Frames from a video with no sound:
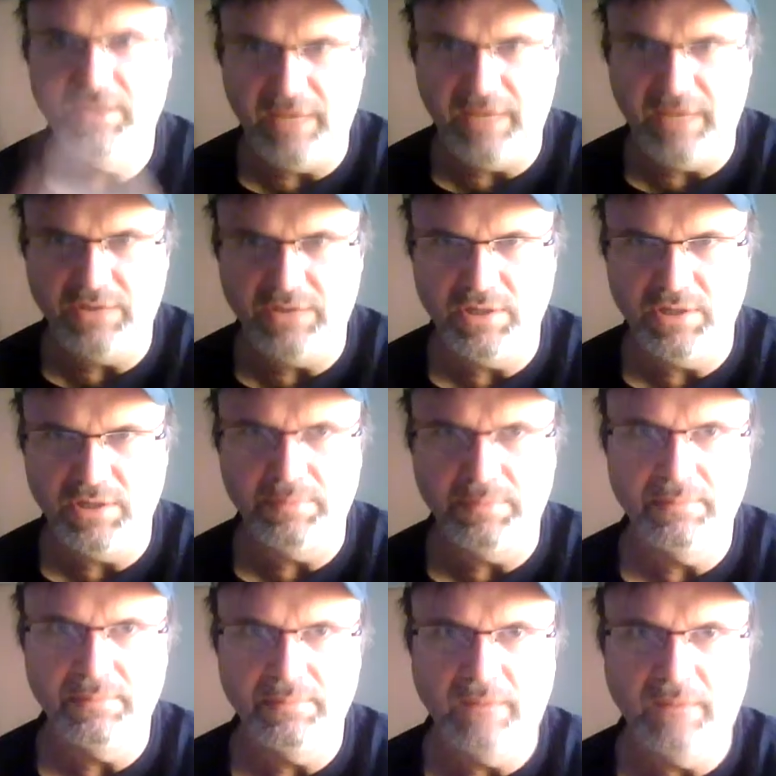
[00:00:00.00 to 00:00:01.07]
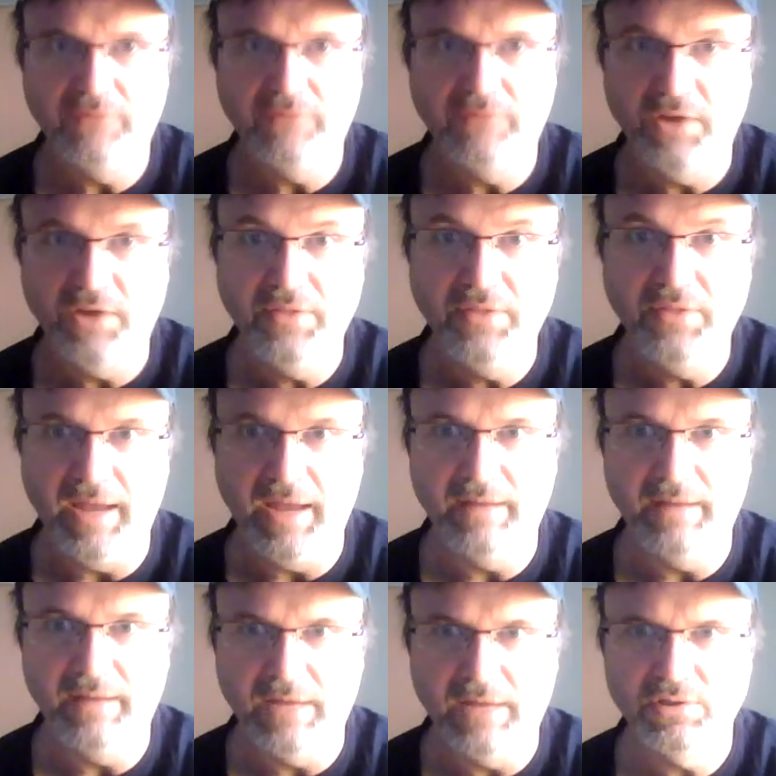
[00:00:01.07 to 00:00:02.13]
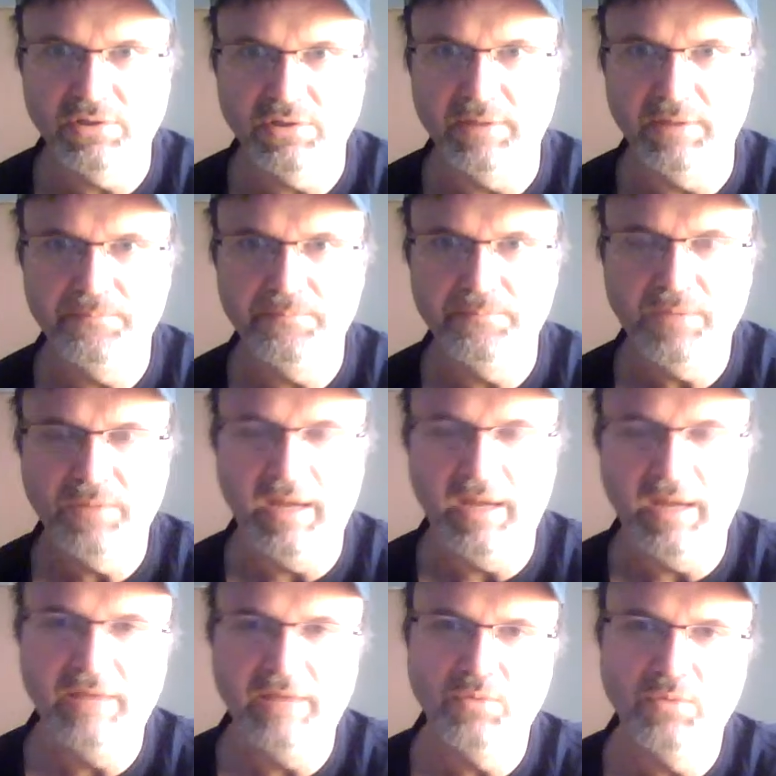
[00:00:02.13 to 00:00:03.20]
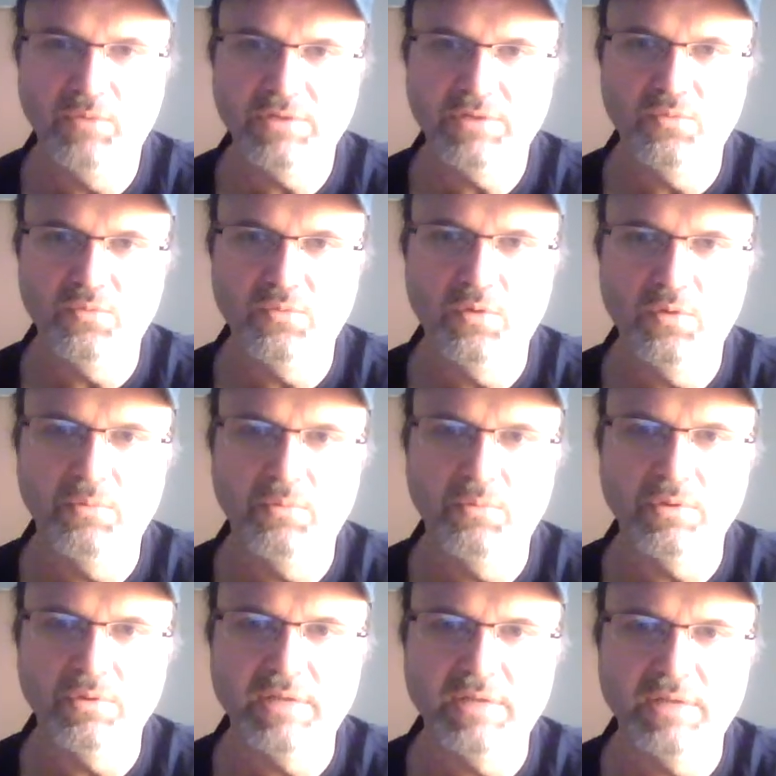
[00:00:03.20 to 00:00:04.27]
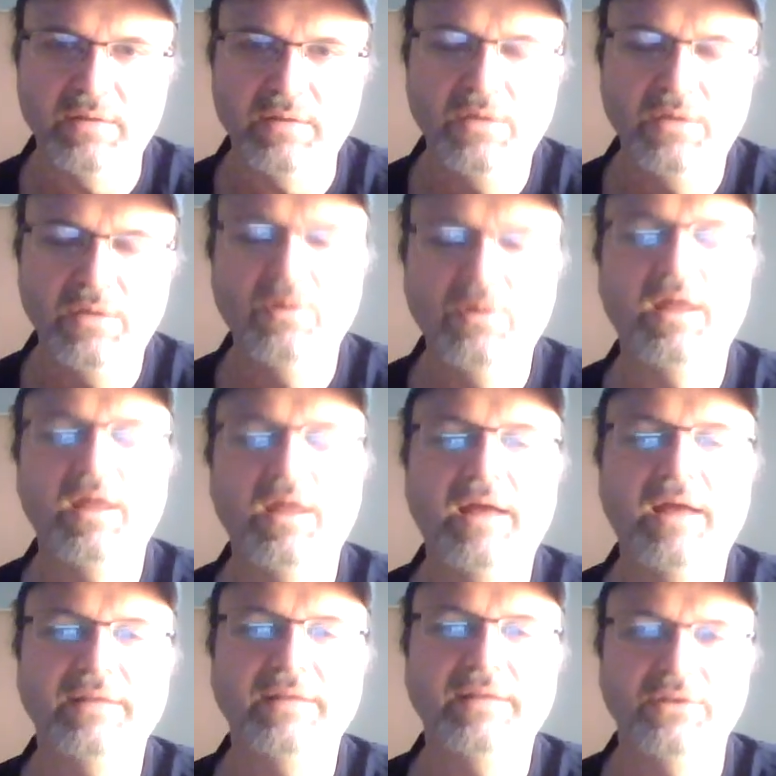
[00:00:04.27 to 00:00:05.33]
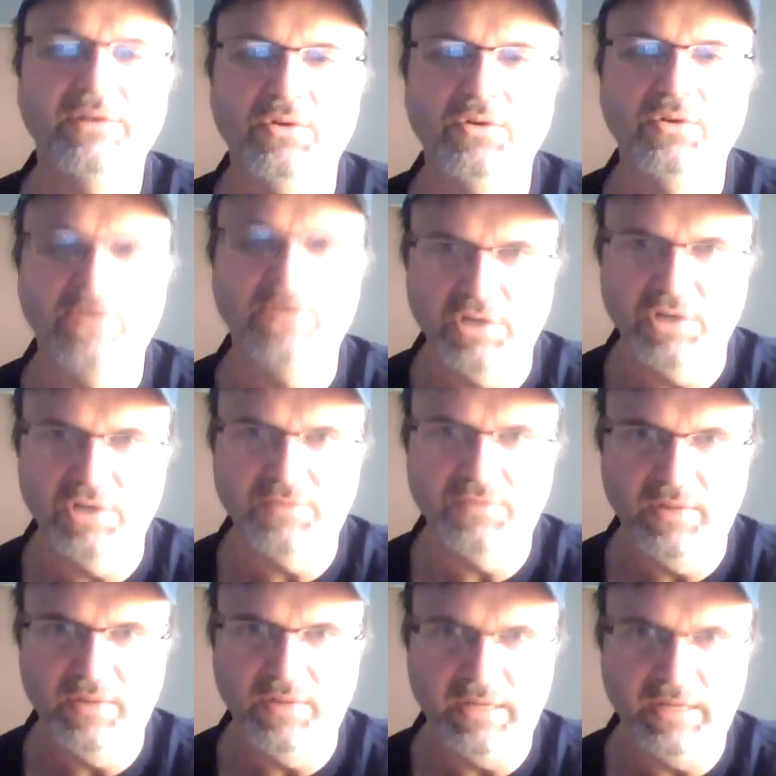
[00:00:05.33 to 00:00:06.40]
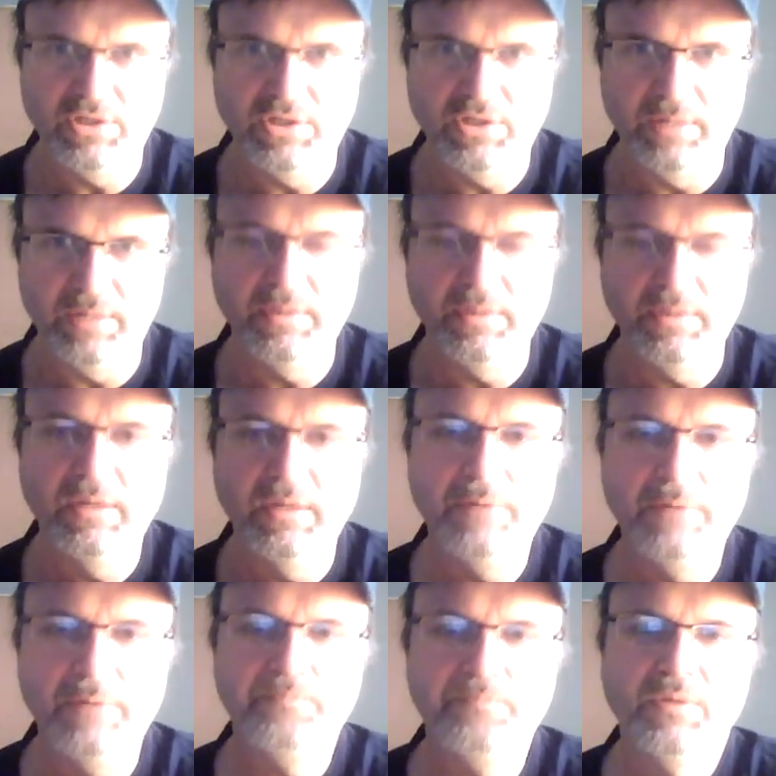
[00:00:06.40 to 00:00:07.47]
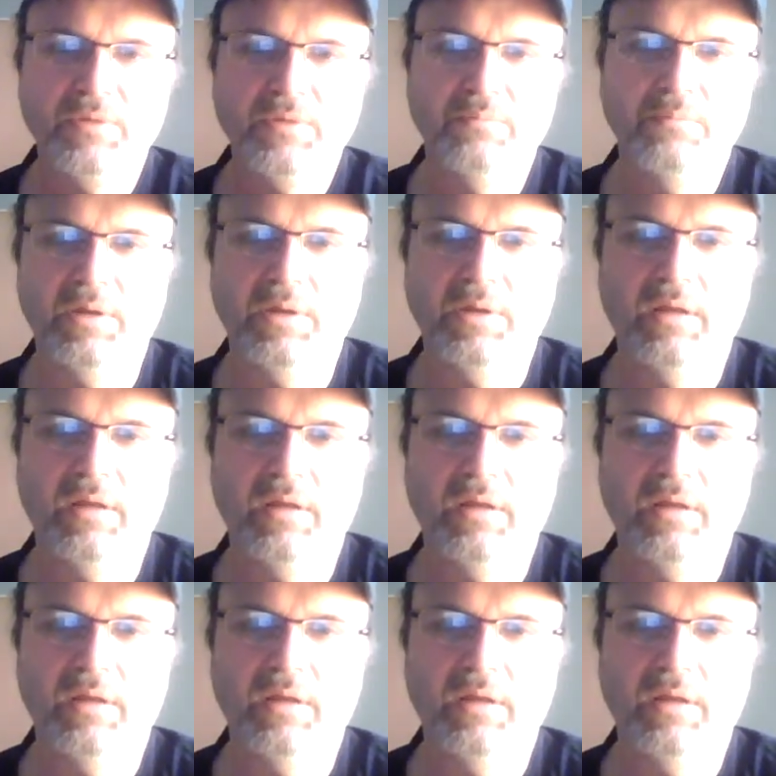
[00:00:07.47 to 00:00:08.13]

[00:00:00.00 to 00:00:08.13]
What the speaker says: that chip. I've done that actually. I have a Wizard and War board set. Well, I didn't do it just for that chip, but